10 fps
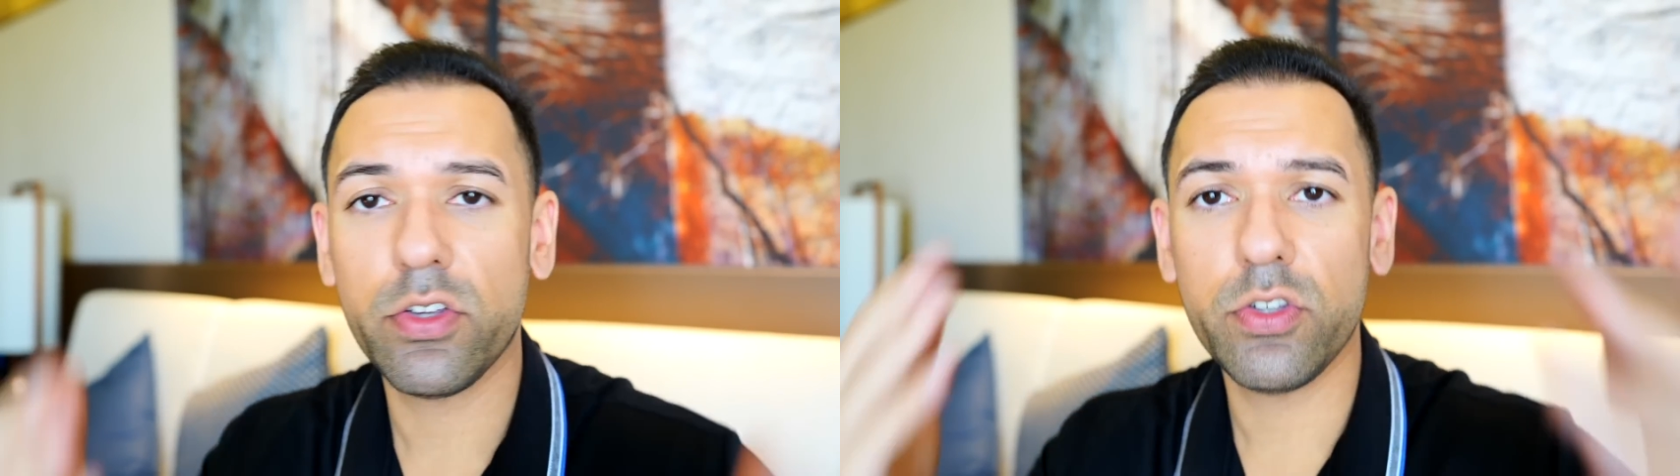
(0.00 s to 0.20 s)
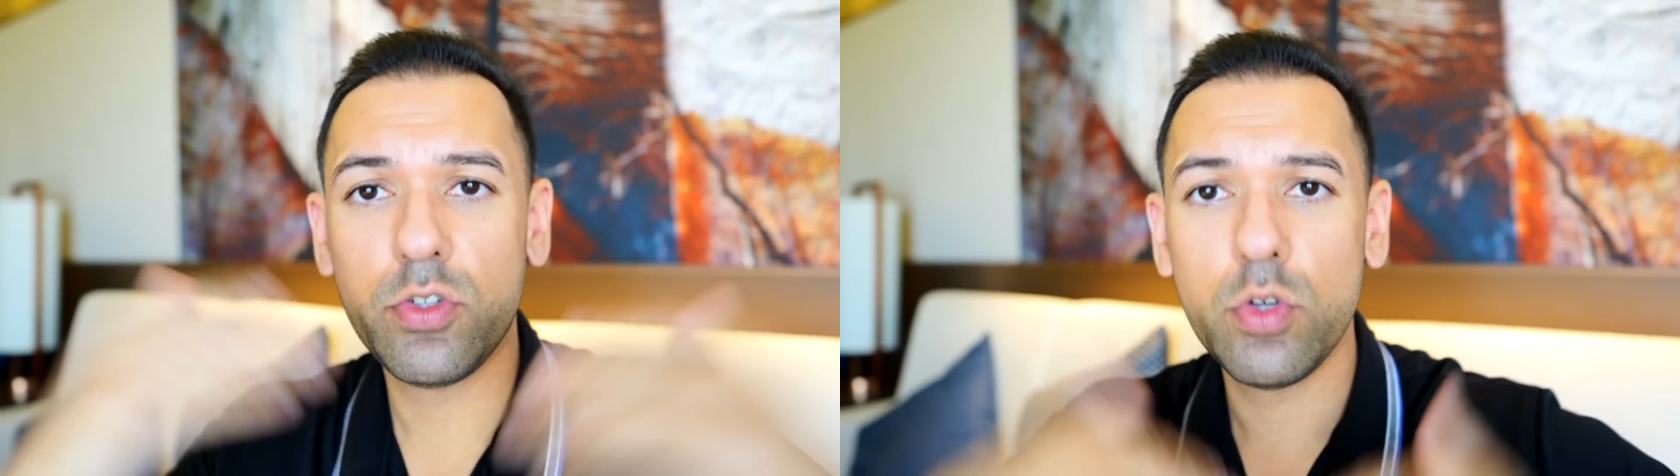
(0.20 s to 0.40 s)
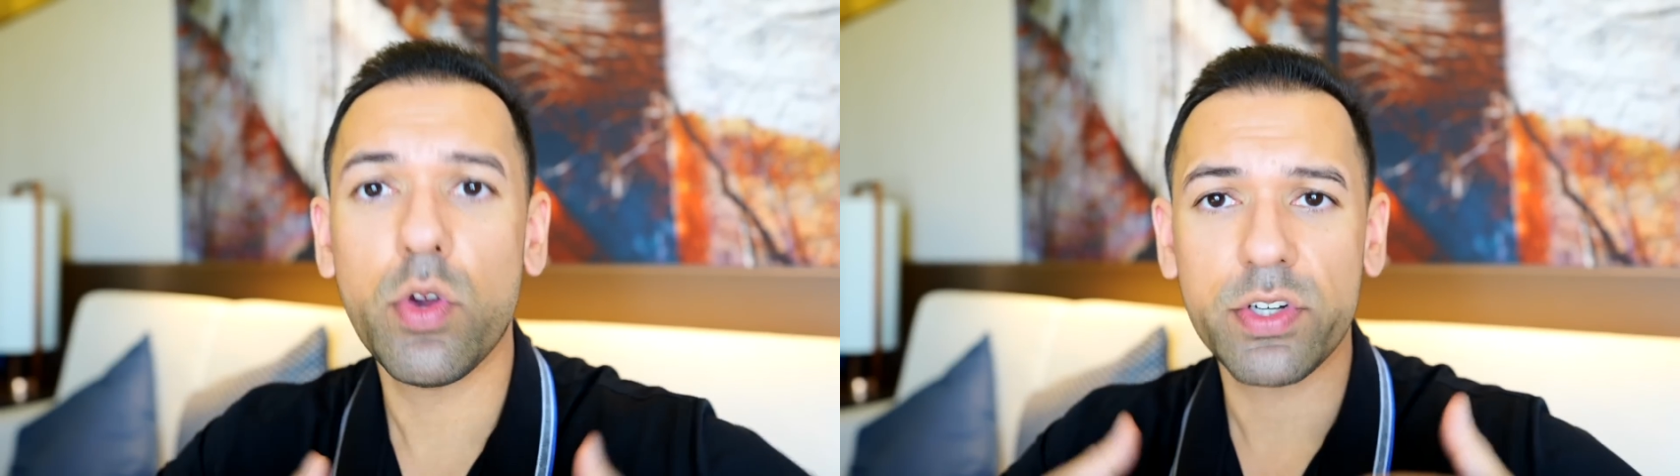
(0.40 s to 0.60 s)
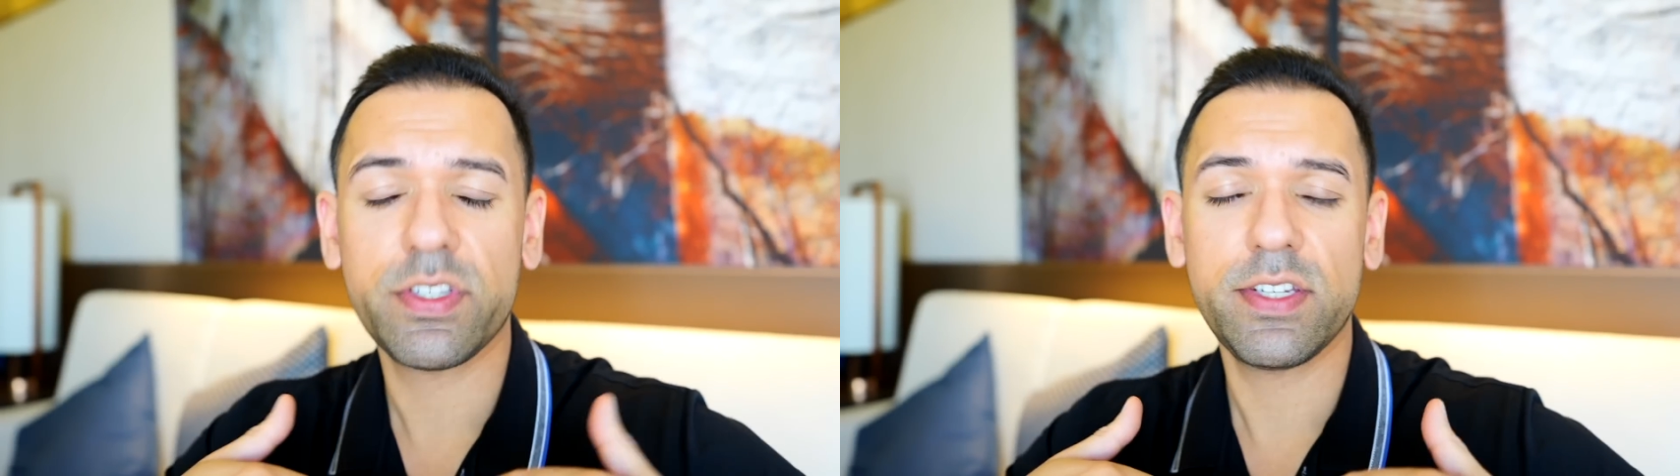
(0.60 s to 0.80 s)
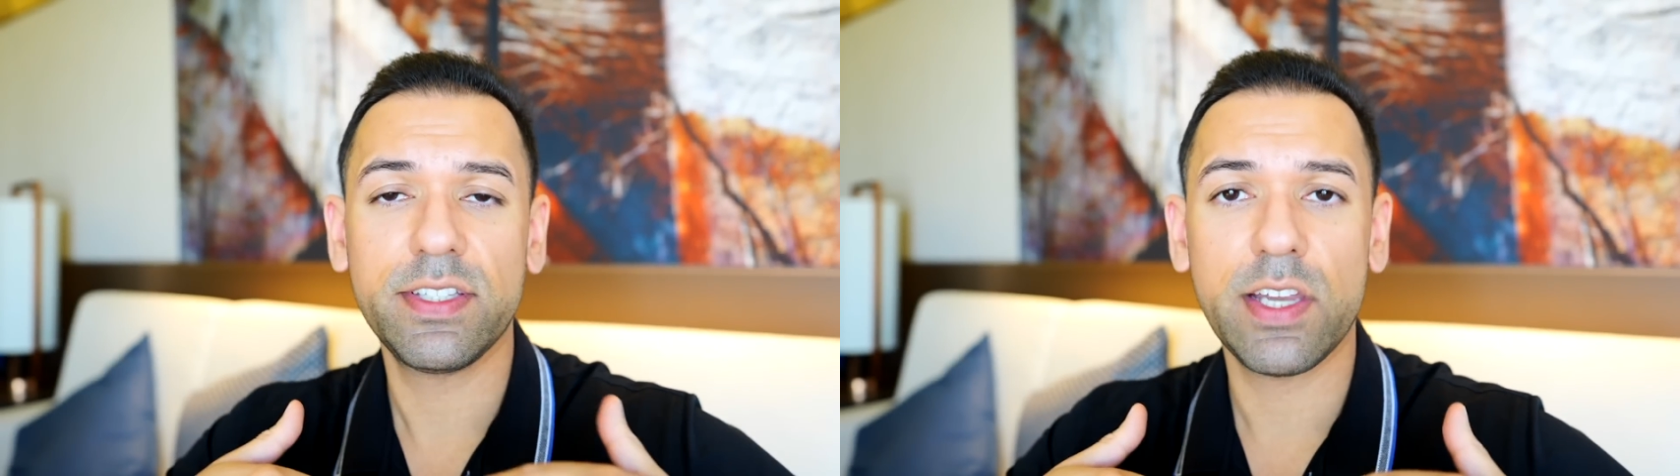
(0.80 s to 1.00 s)
you are
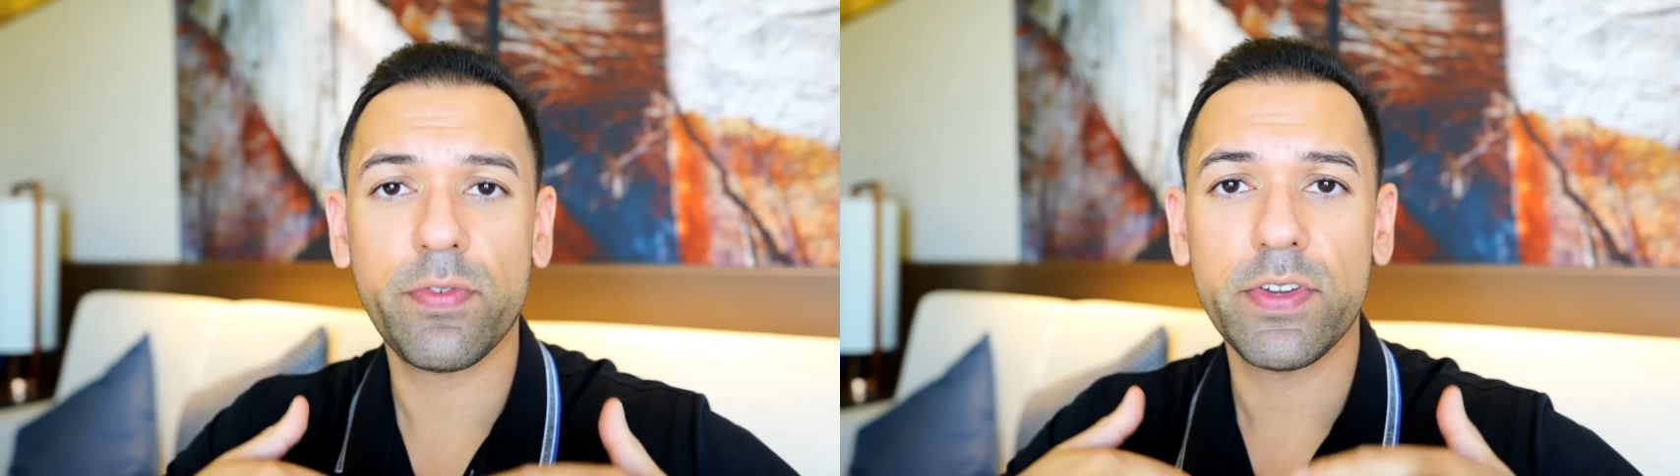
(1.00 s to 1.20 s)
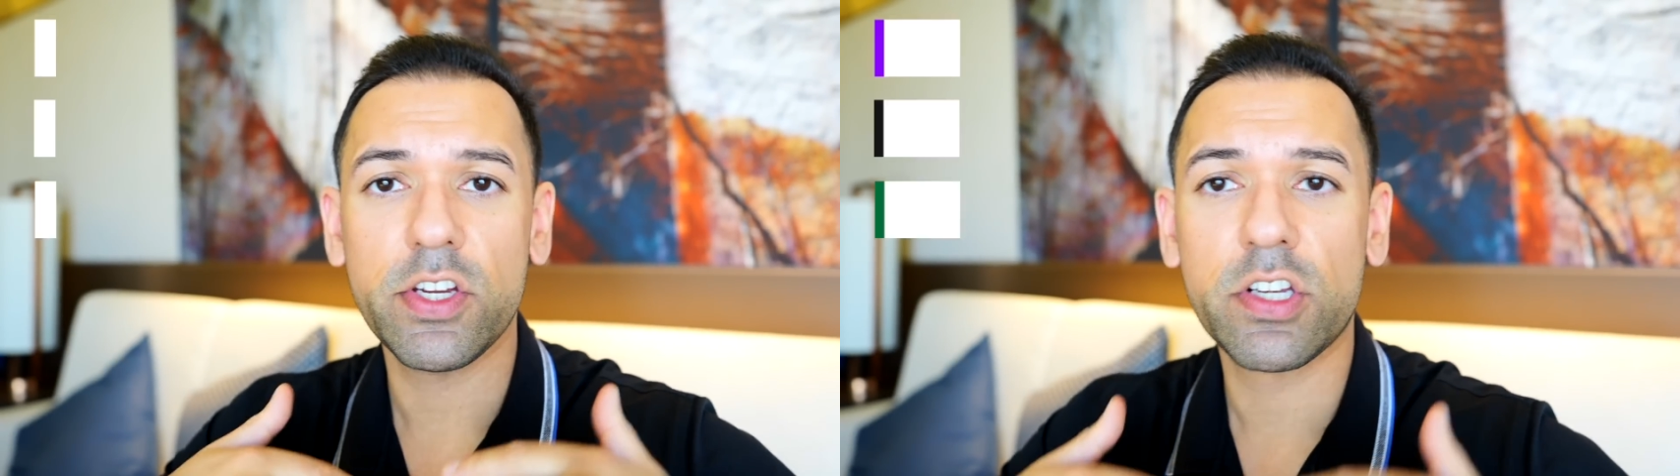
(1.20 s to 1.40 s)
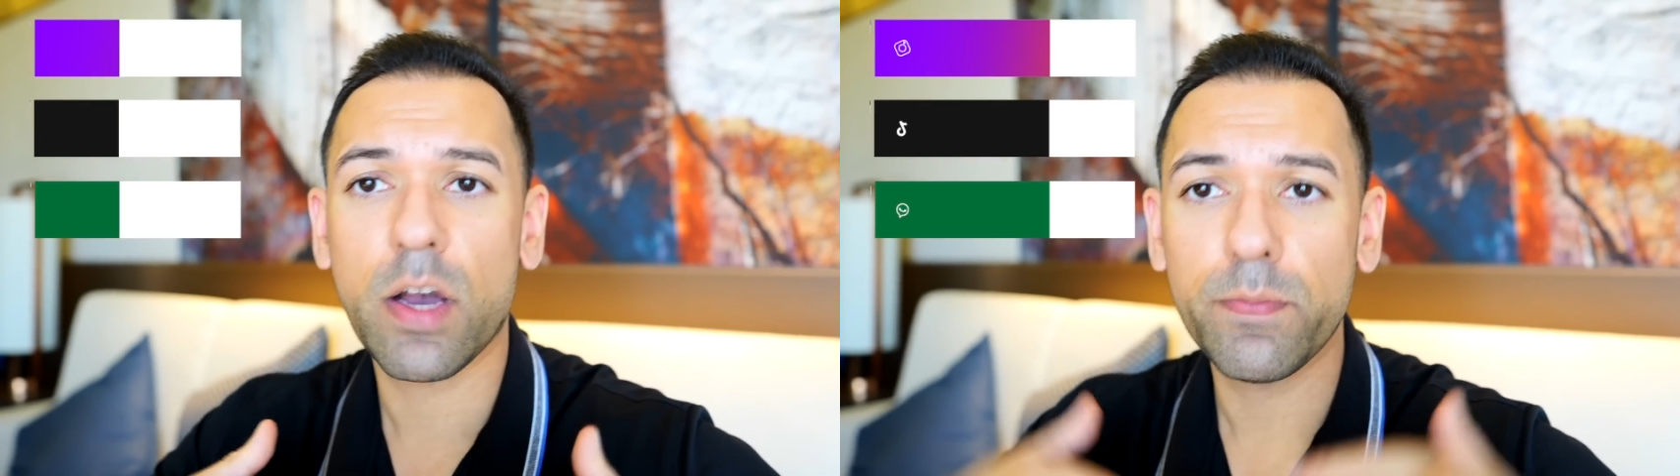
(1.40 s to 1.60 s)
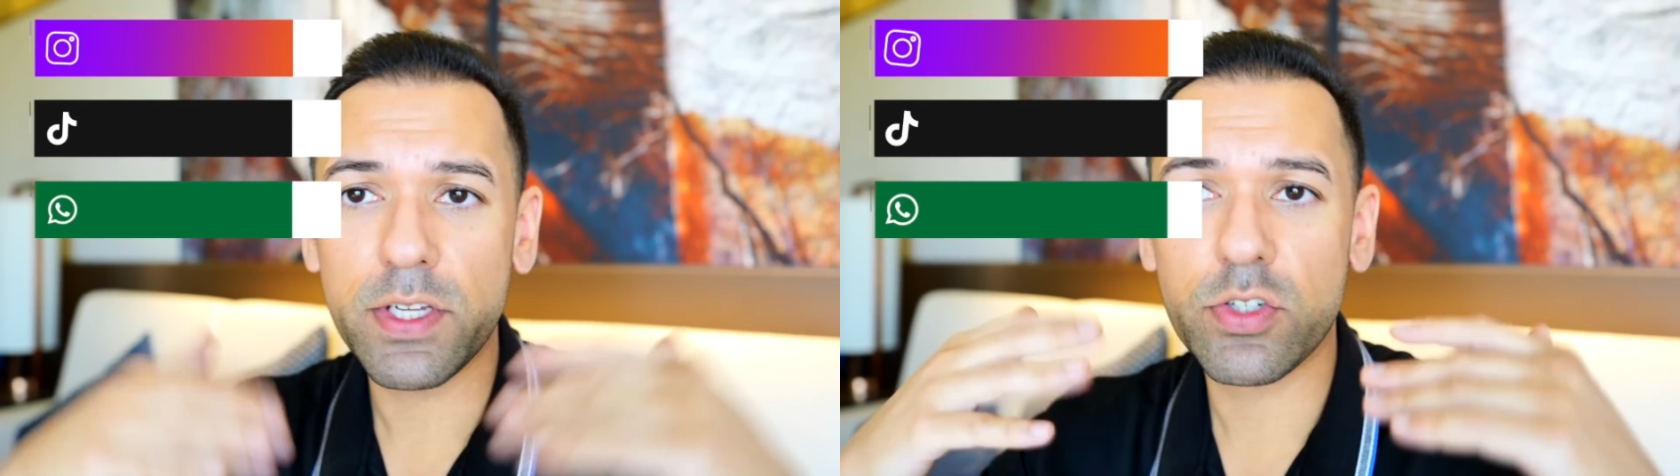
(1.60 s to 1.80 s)
sitting there within your company